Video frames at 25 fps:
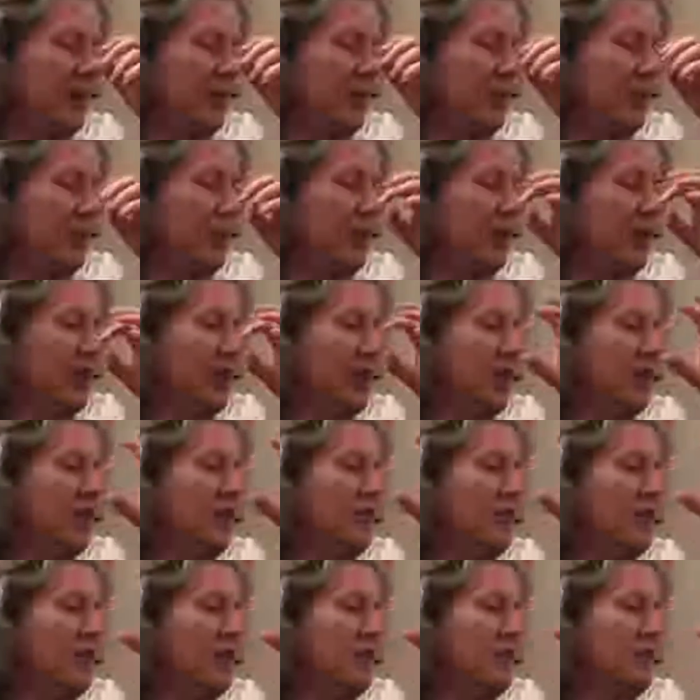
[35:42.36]
would give
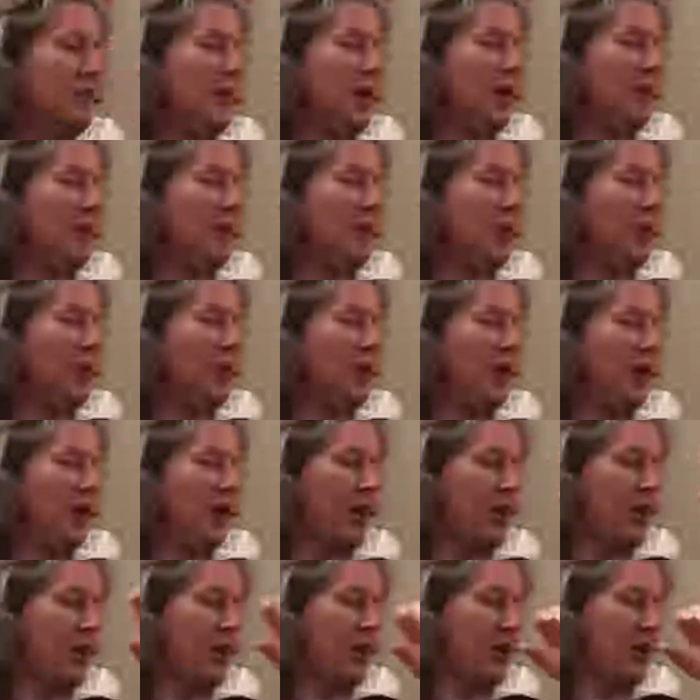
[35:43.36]
him a
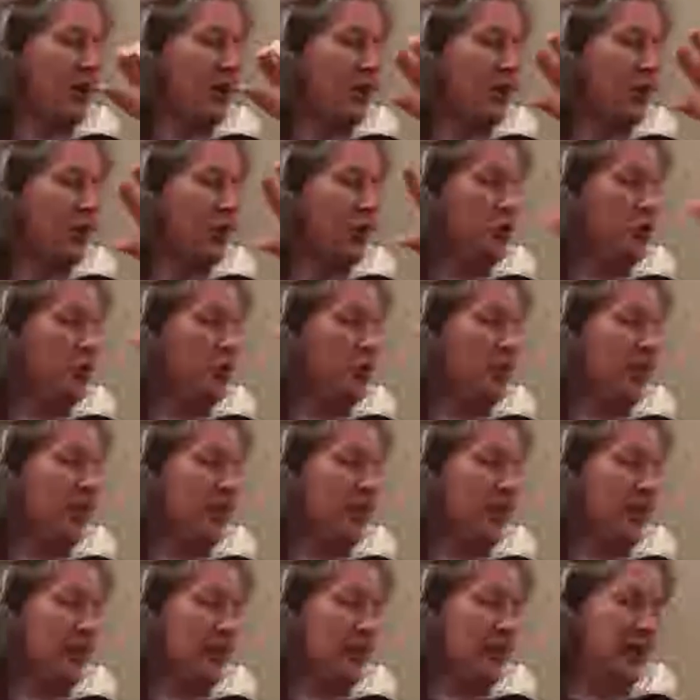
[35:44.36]
more
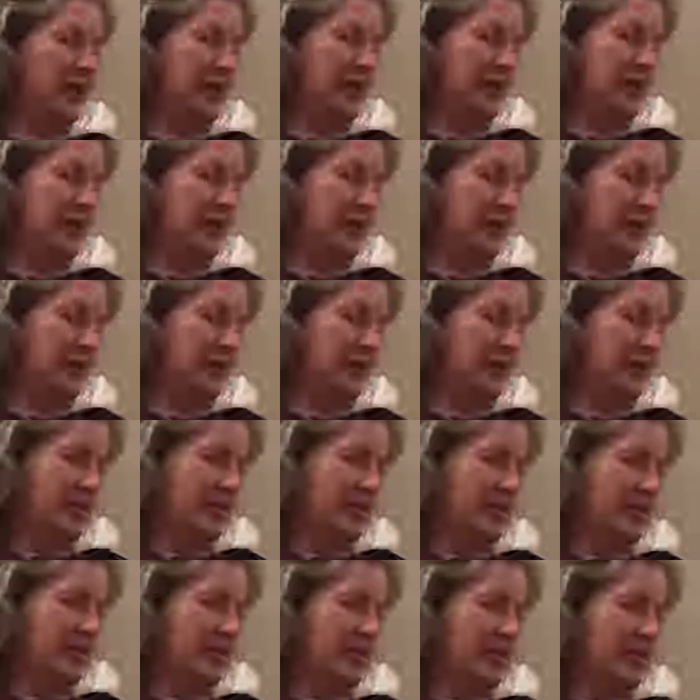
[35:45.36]
human
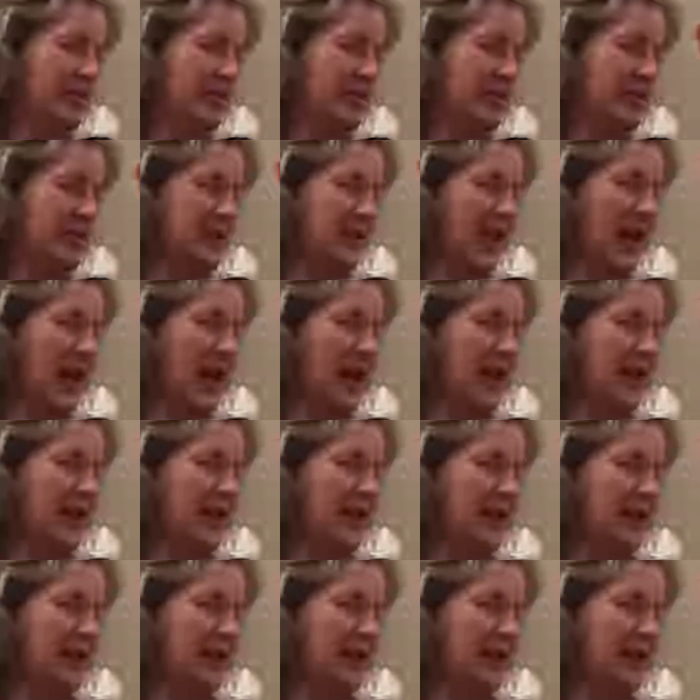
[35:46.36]
side,